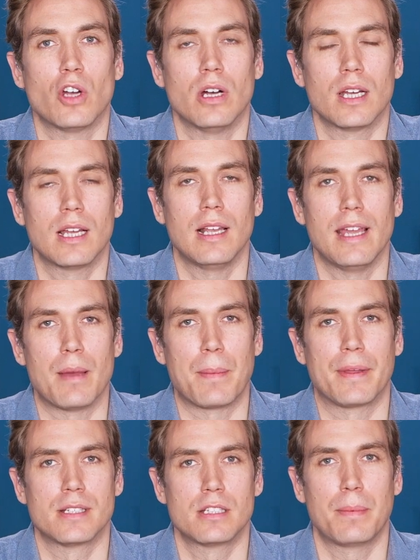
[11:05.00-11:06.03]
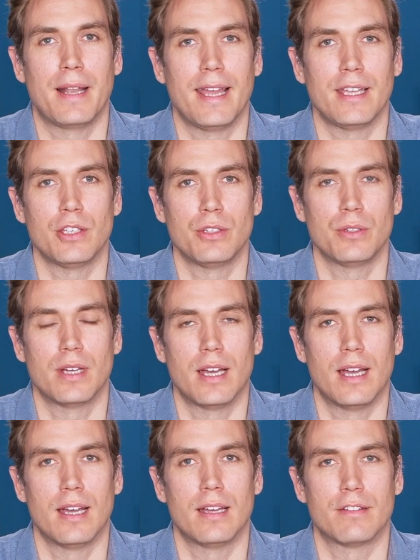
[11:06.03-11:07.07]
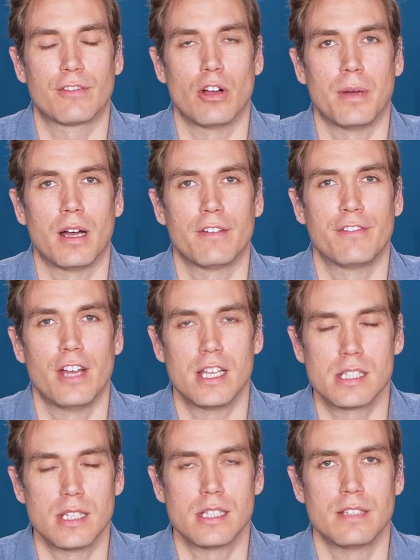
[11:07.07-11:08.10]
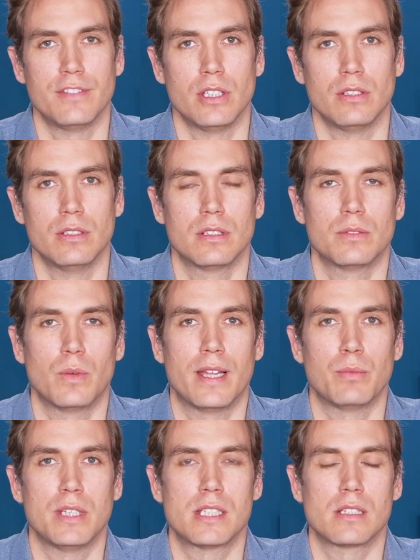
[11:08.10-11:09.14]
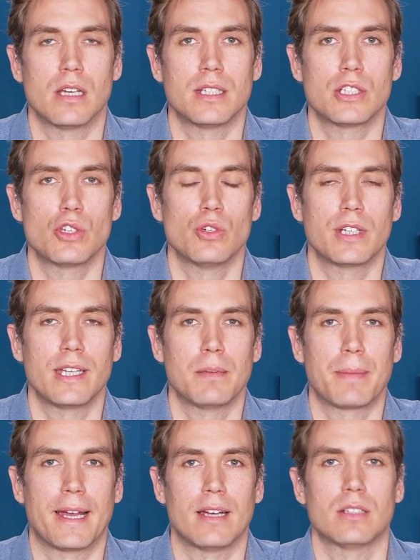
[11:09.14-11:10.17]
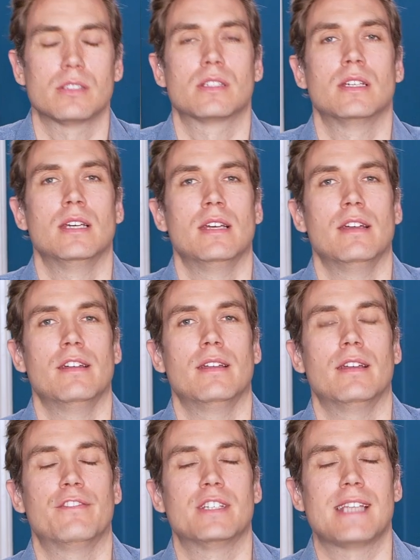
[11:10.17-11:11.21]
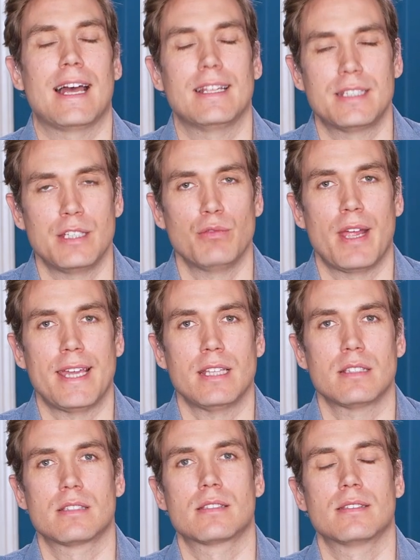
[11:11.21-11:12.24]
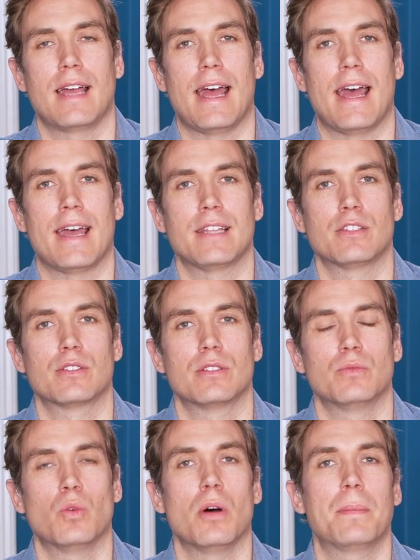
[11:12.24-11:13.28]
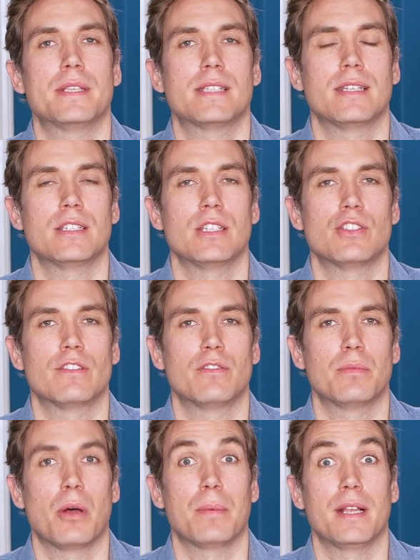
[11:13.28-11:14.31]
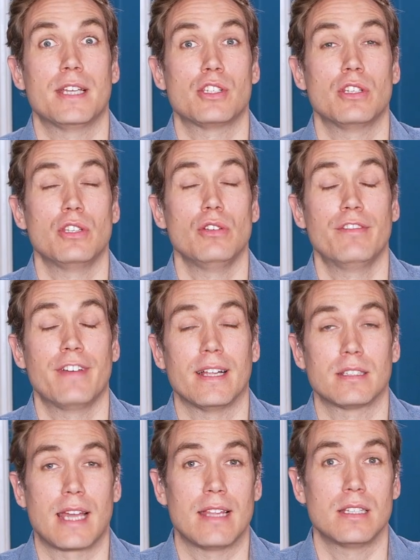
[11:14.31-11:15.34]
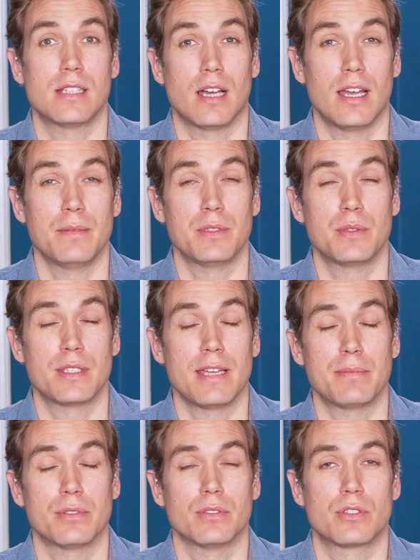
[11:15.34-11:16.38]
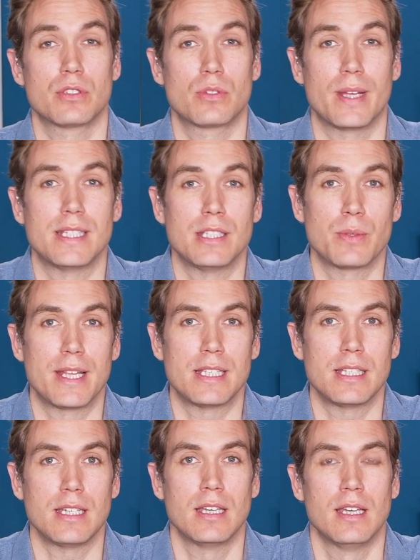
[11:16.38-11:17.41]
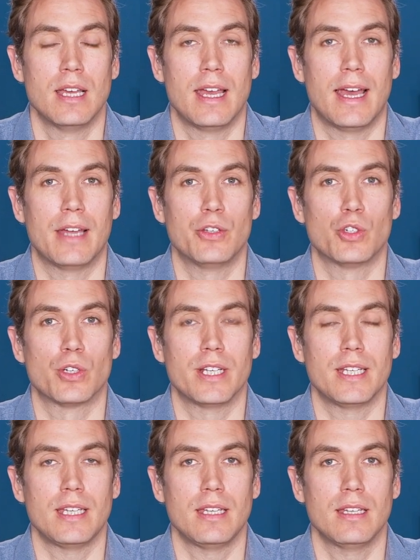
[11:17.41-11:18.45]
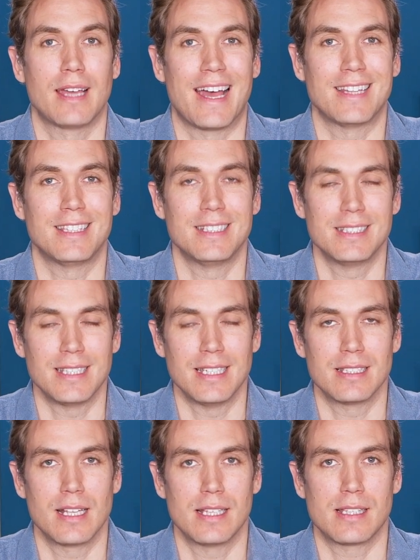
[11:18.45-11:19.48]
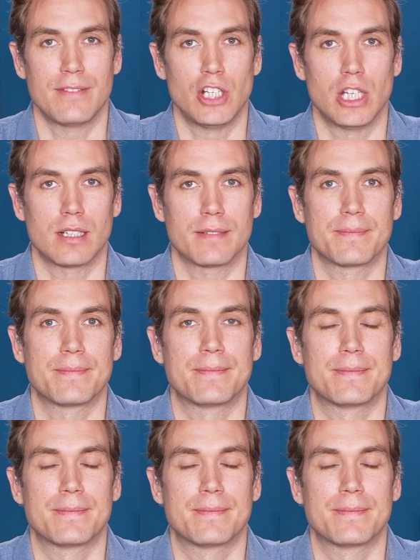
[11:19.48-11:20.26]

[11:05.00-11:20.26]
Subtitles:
I've got a clip to play you from our first interview, when we started talking about fatality rates and what percentage of the population you felt at the time, this was April 2020, had already had the disease. Let's have a look.